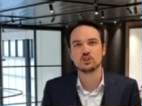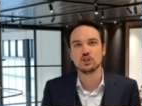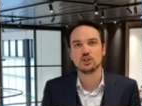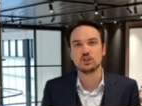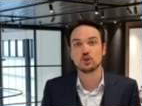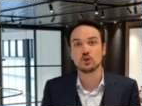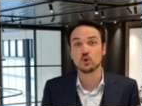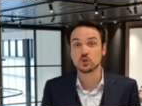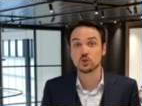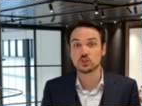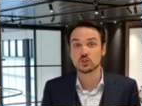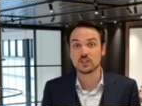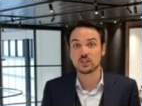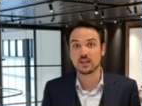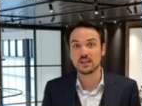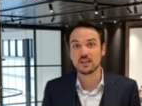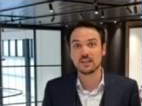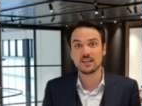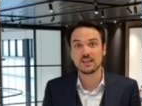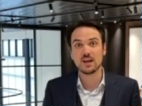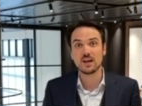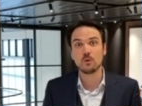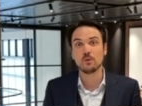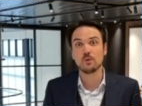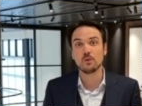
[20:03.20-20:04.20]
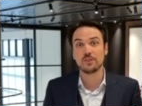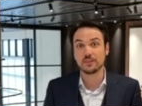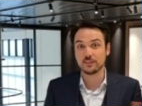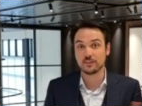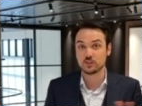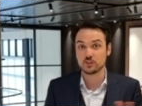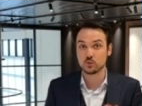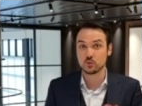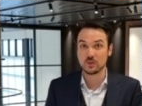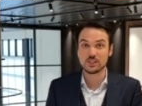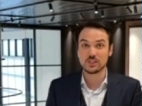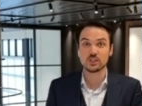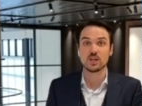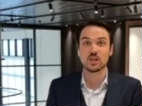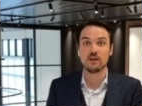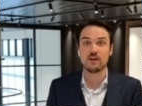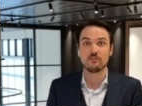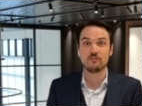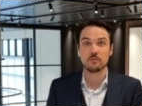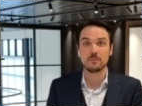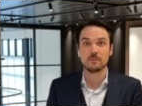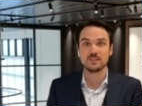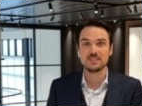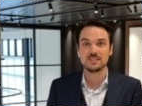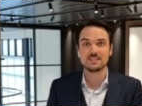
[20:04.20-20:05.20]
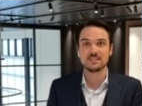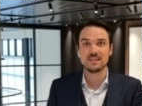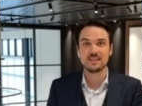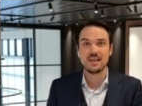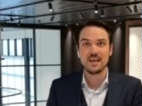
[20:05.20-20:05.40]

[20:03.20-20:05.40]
in Costa Rica with the Swiss government,